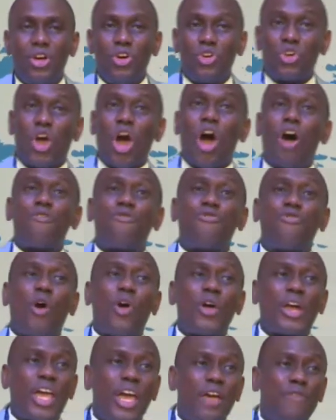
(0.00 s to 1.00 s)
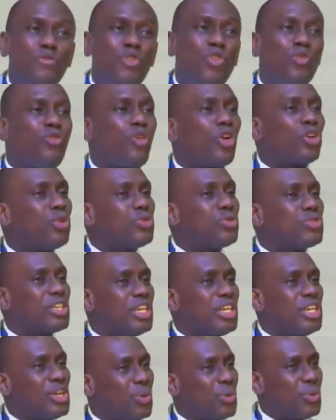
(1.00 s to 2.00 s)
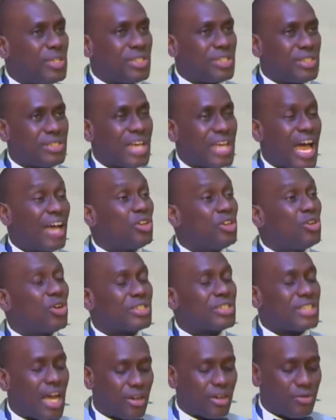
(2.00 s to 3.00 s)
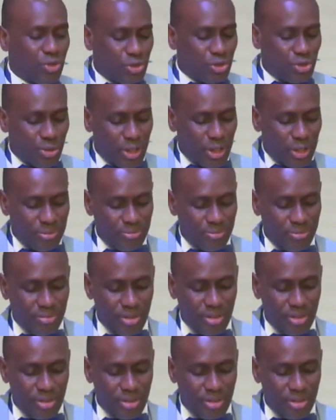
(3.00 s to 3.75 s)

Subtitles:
God forgave you for those iniquities. Are you not thankful to Him?